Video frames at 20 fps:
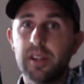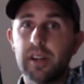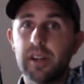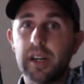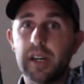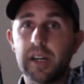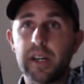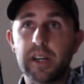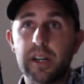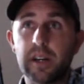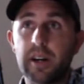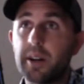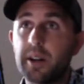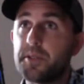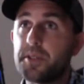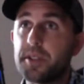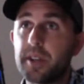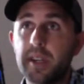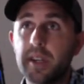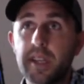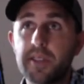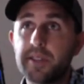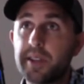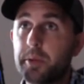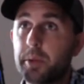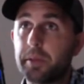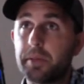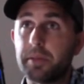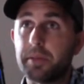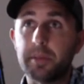Uh, on Sundays, I'd
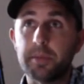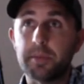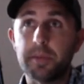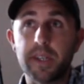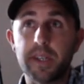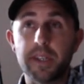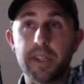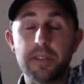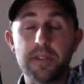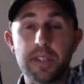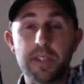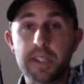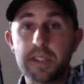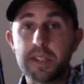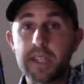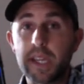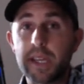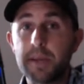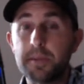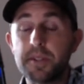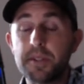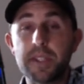work from like 6 a.m.